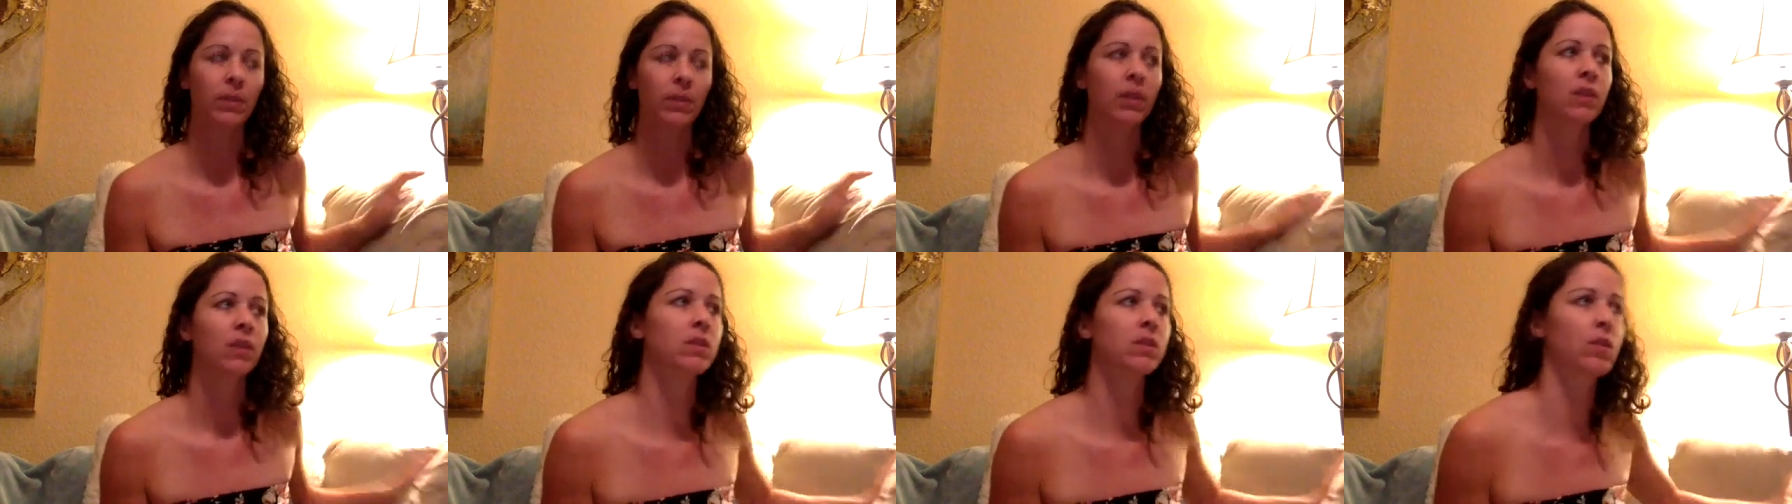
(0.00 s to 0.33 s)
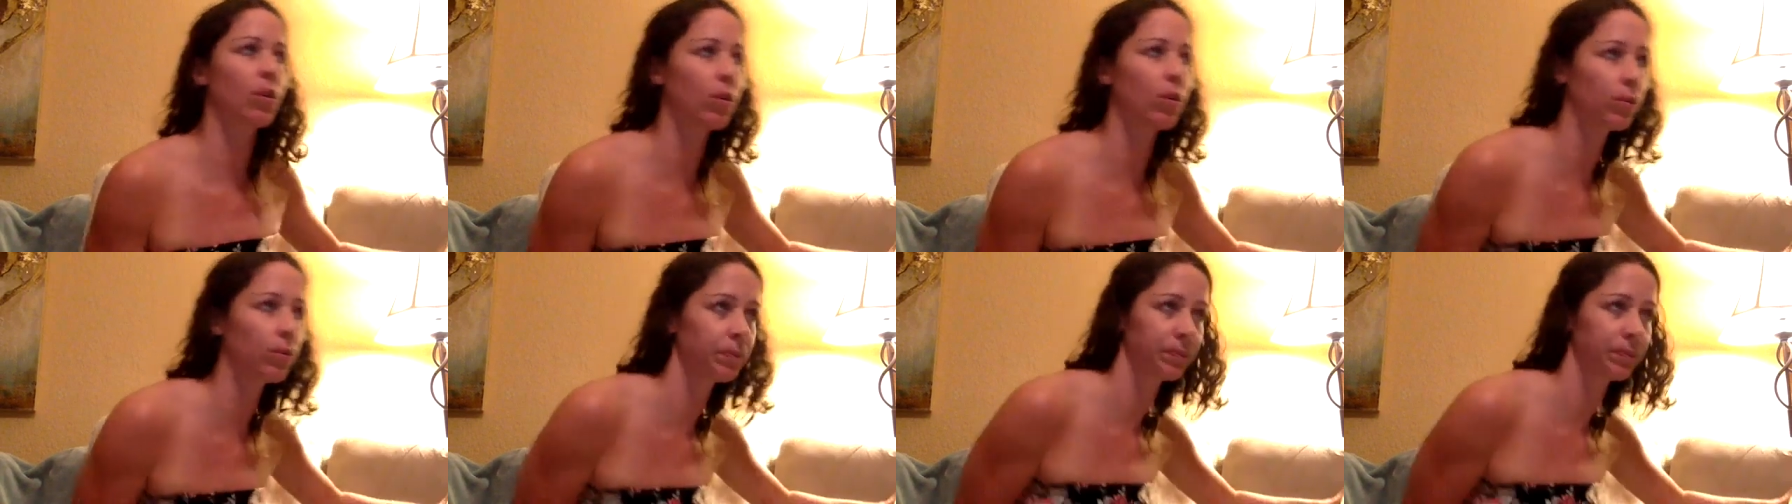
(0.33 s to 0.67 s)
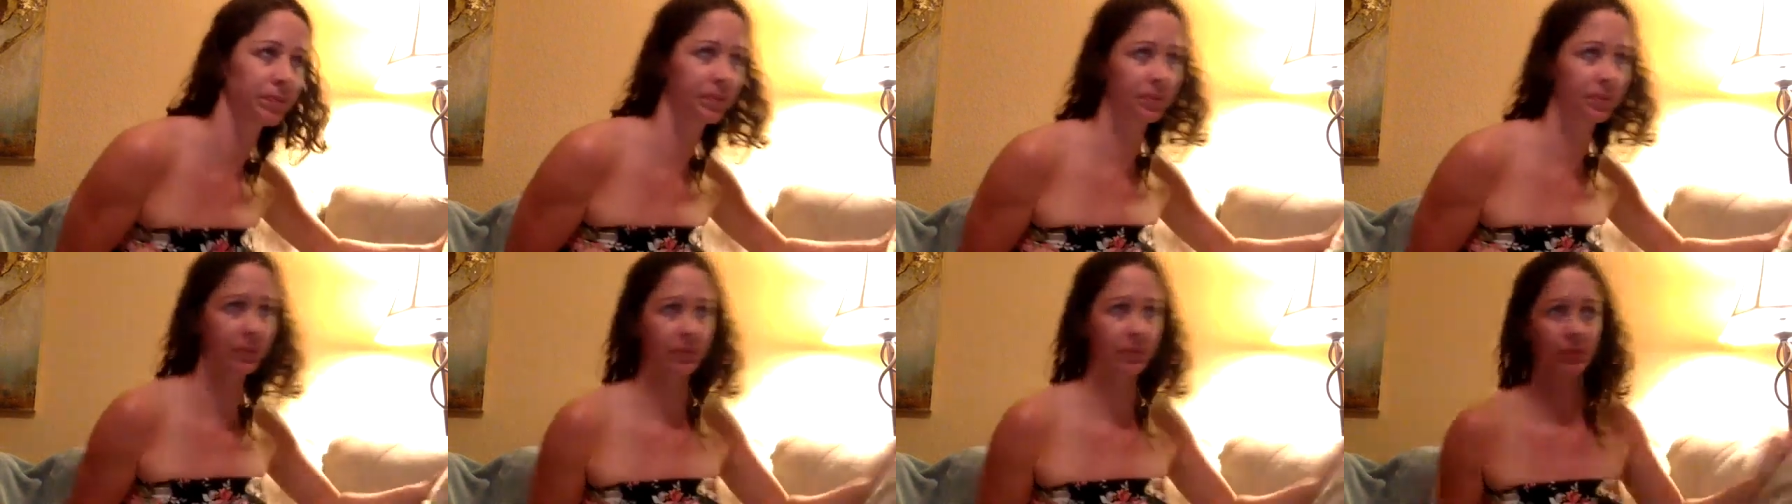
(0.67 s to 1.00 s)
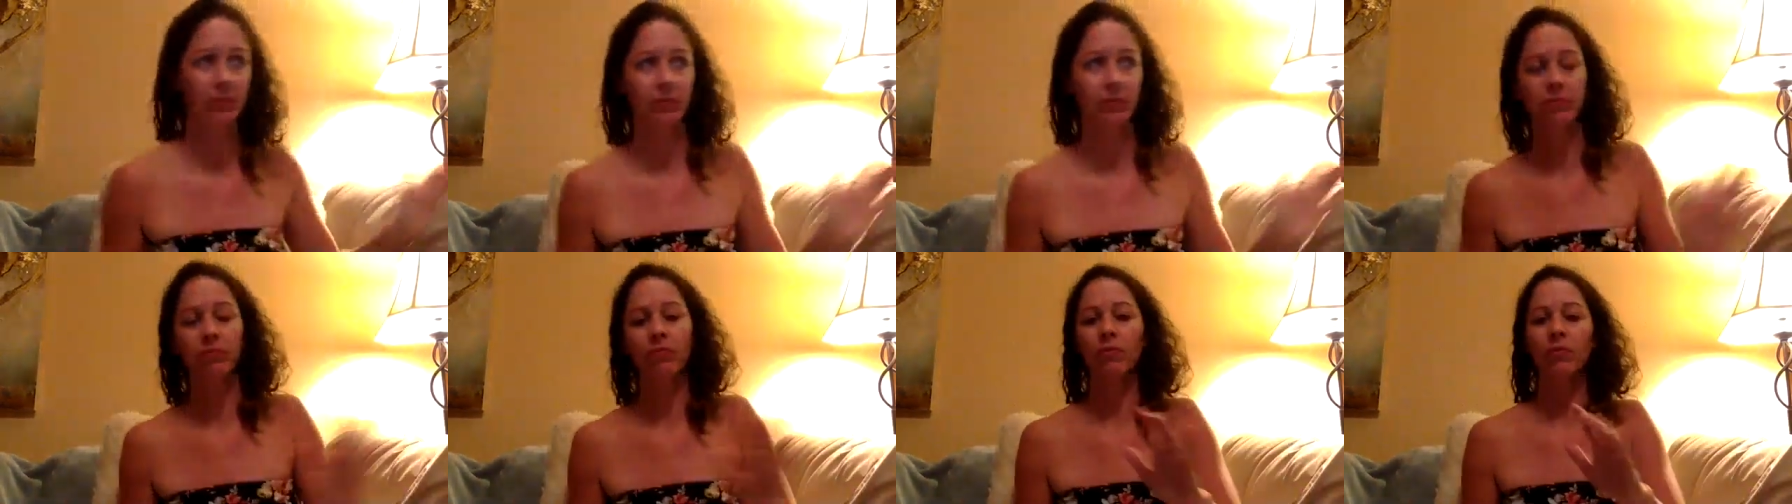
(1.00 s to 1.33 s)
So
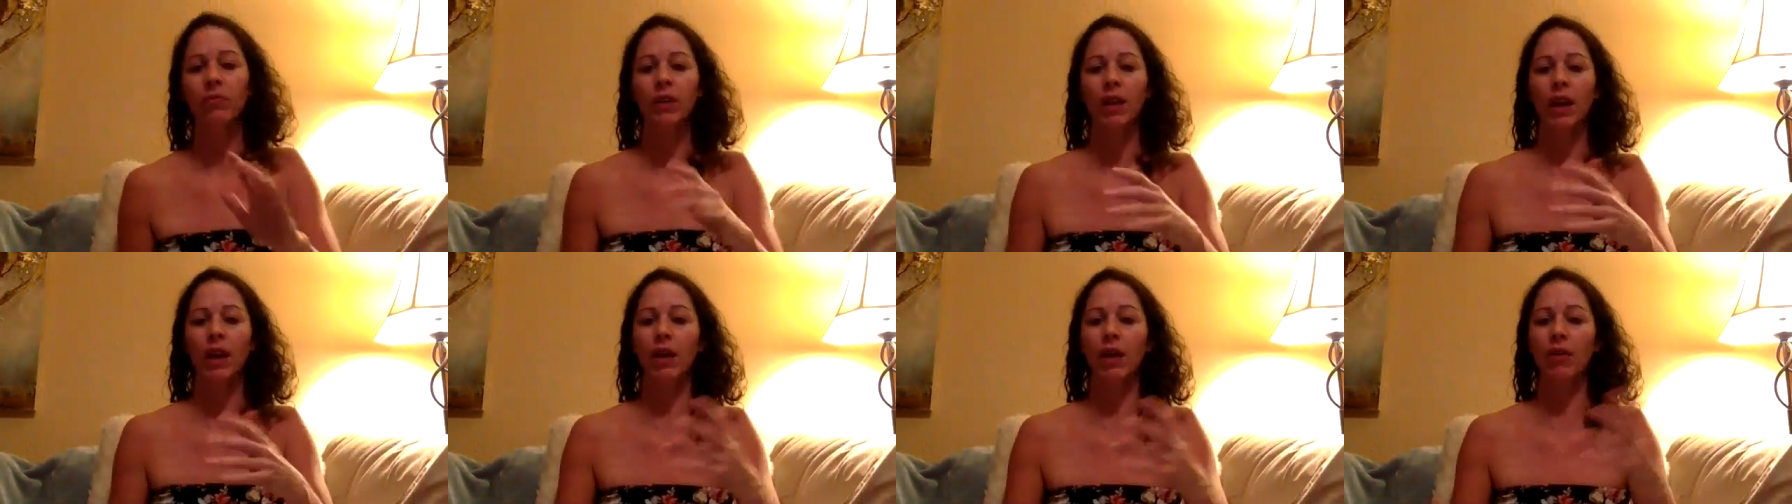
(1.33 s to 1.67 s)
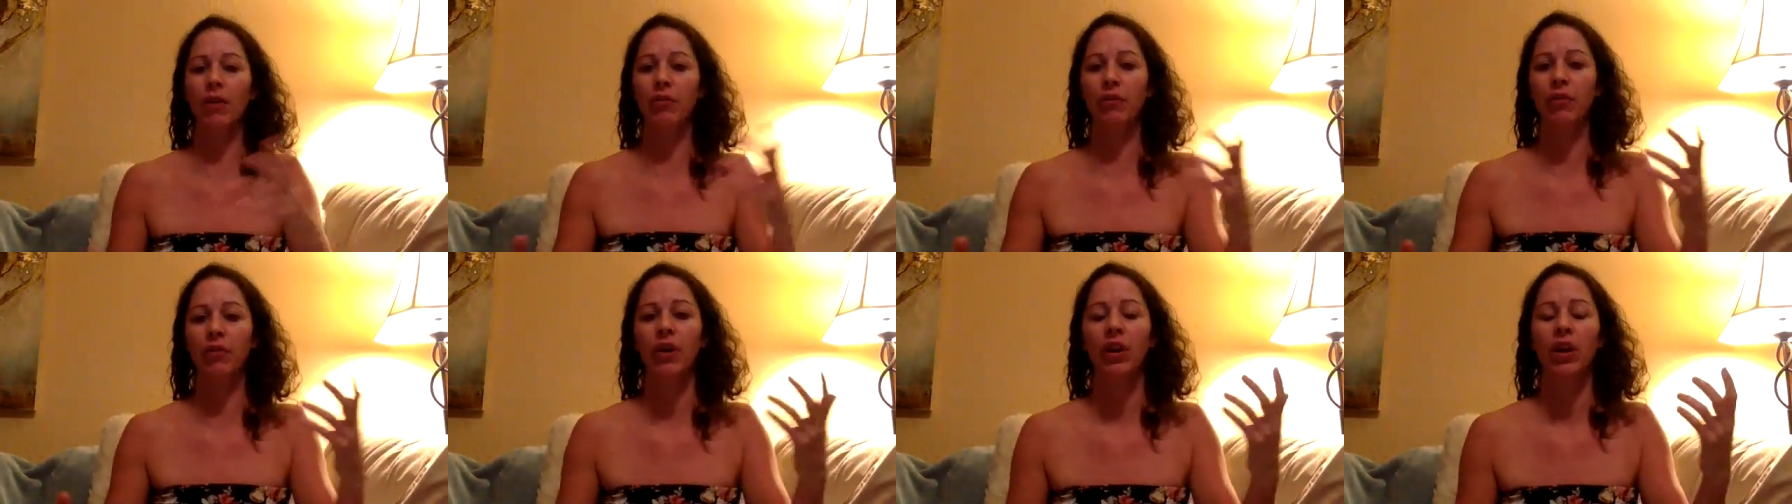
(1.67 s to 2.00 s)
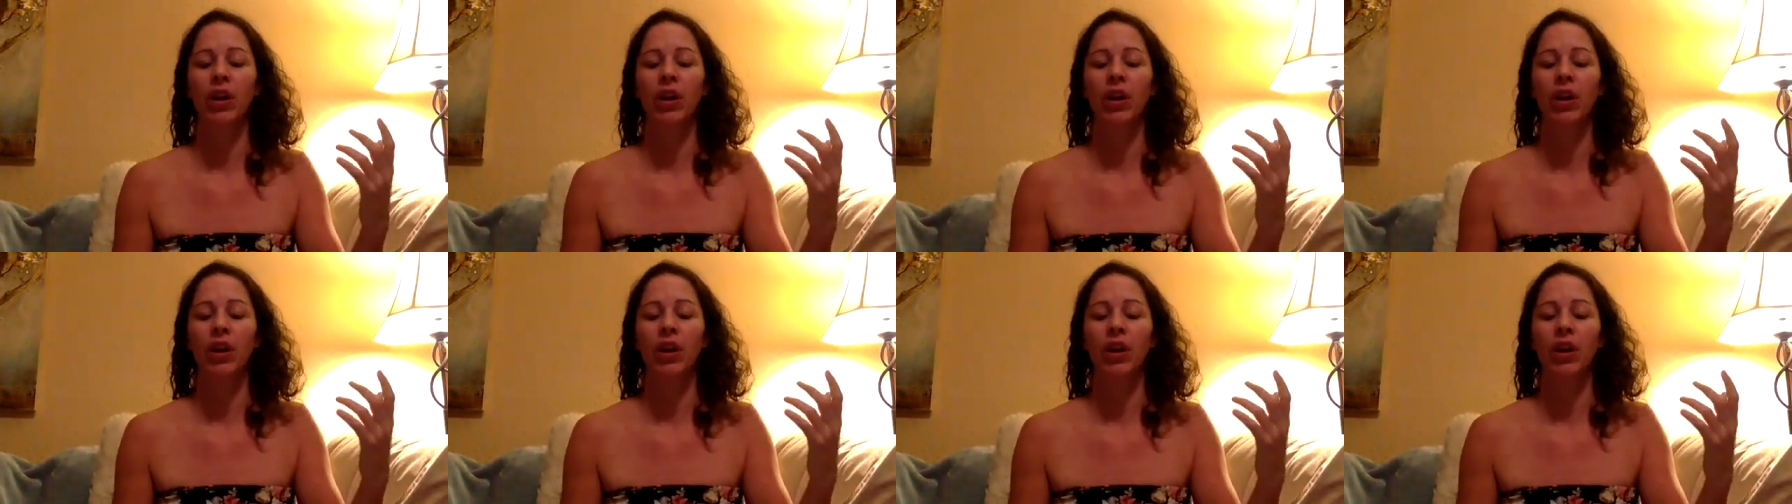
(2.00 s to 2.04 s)
if,